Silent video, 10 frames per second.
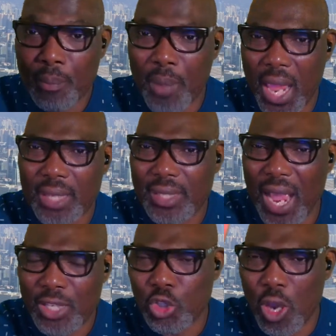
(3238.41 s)
Make
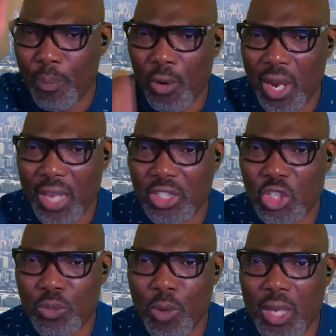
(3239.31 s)
that your prayer
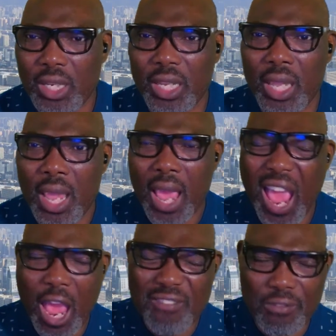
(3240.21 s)
this morning.
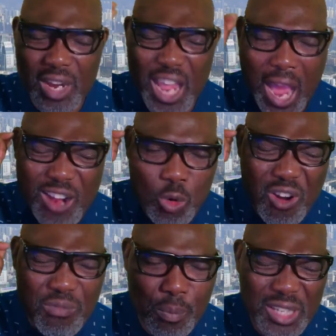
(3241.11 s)
Every arrow
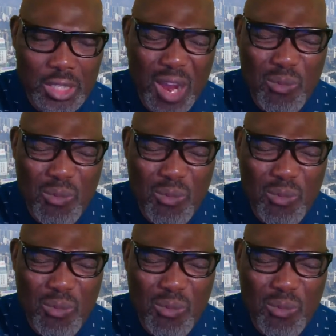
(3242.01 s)
of bitter